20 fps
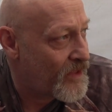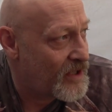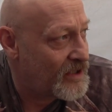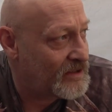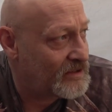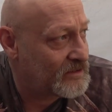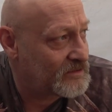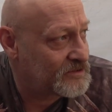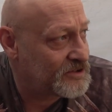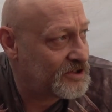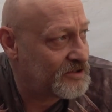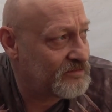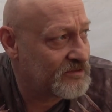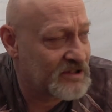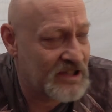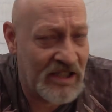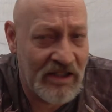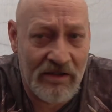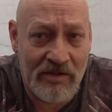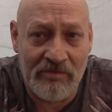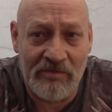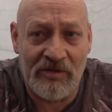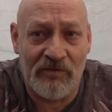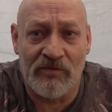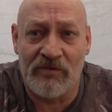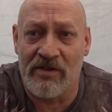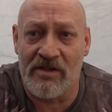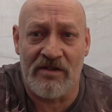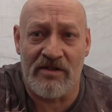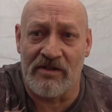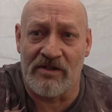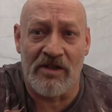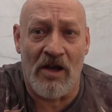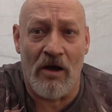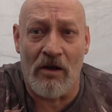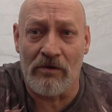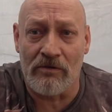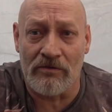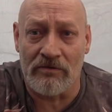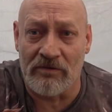And she was getting them at one of the
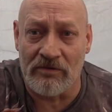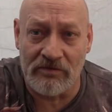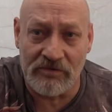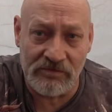dollar